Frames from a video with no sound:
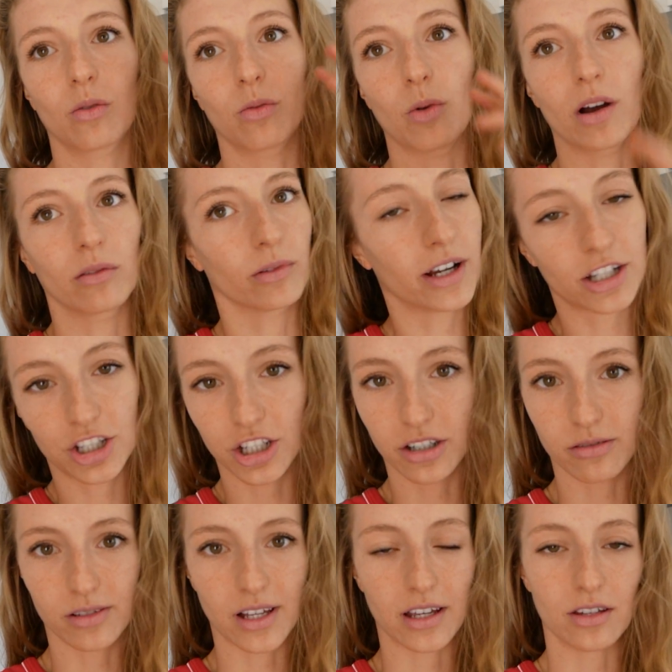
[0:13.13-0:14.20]
what
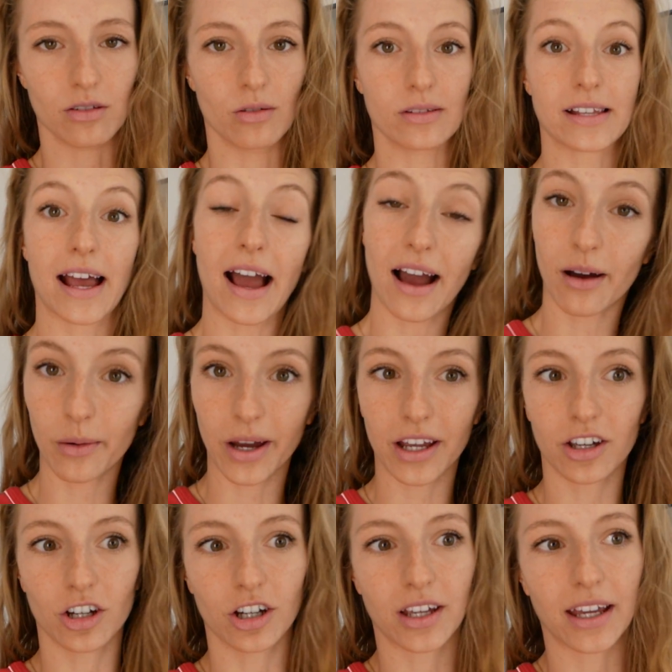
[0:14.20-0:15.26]
ratios I use, how I
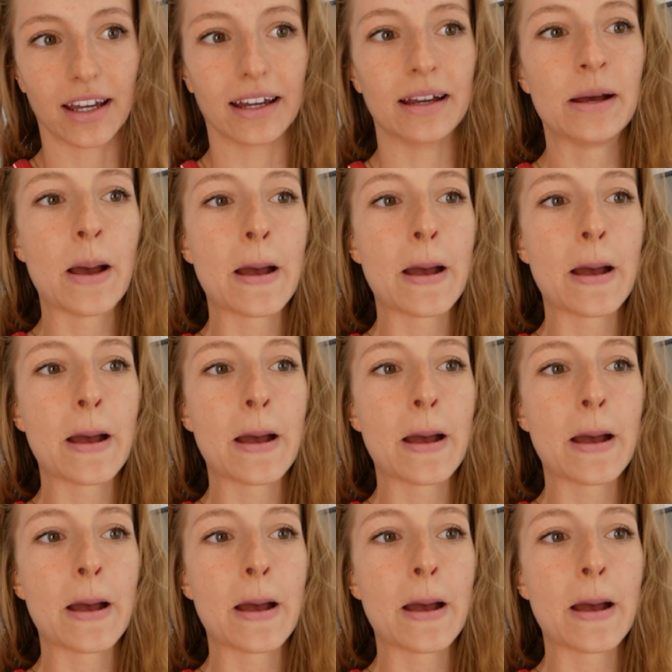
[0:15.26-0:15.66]
cook it.